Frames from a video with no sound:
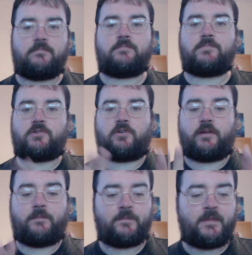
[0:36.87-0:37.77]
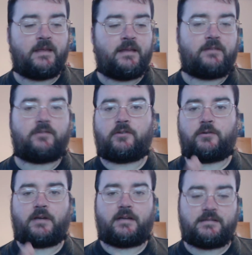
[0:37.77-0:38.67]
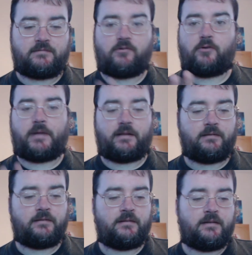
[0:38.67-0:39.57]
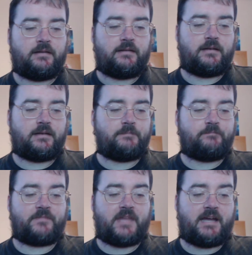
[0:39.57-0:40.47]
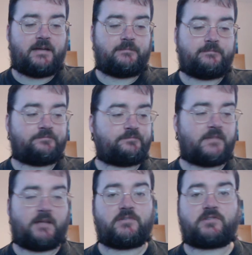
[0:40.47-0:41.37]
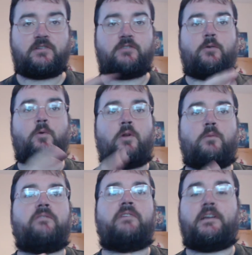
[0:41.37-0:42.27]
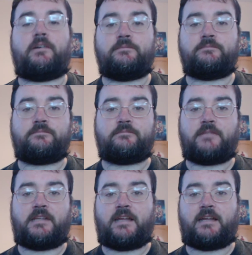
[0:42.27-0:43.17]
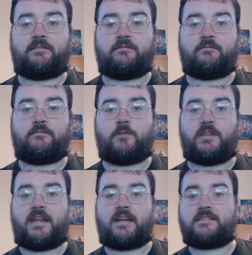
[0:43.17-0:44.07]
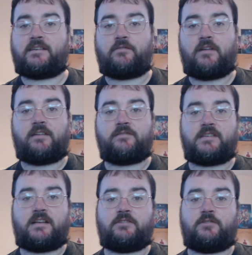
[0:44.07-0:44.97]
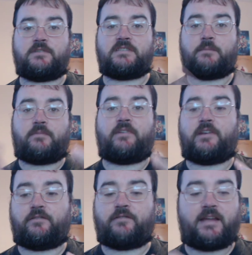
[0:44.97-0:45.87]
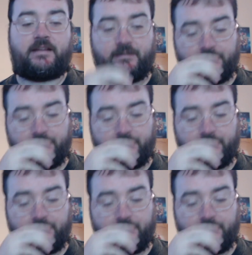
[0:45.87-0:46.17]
Sorry, not you guys, Royal Mail. That I'm just going to do it all in one video, and then when the next thing arrives, I'll do a separate video for that.